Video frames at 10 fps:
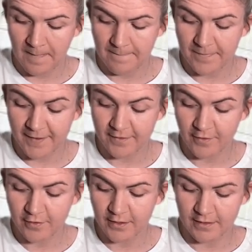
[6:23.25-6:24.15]
But
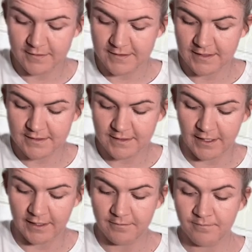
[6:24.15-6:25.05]
notice this
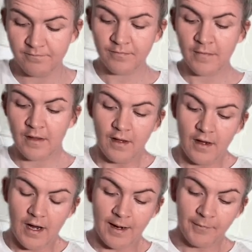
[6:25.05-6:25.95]
time,
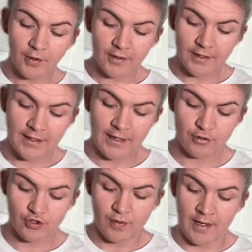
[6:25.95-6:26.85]
I'm not going to now
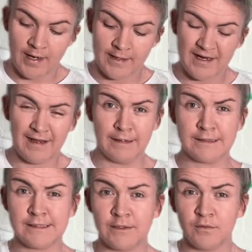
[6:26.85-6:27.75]
try
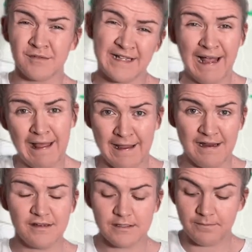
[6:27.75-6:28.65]
x equals
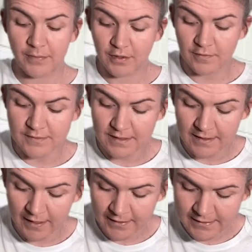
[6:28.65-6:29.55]
8 because
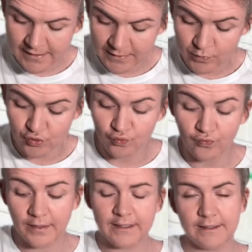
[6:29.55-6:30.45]
19 was
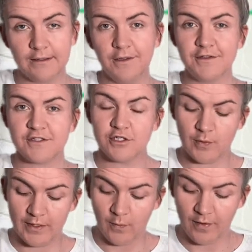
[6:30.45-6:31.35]
really close to
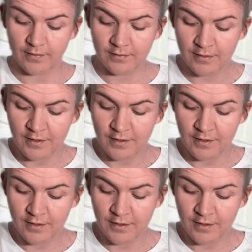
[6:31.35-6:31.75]
21.